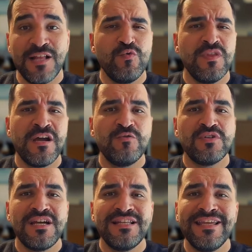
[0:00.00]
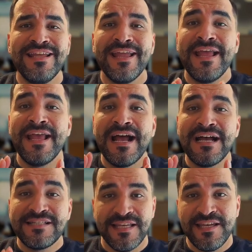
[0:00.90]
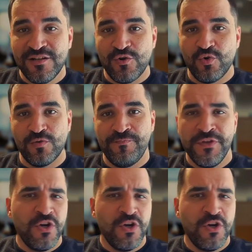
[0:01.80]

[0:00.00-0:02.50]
and without writing a single code.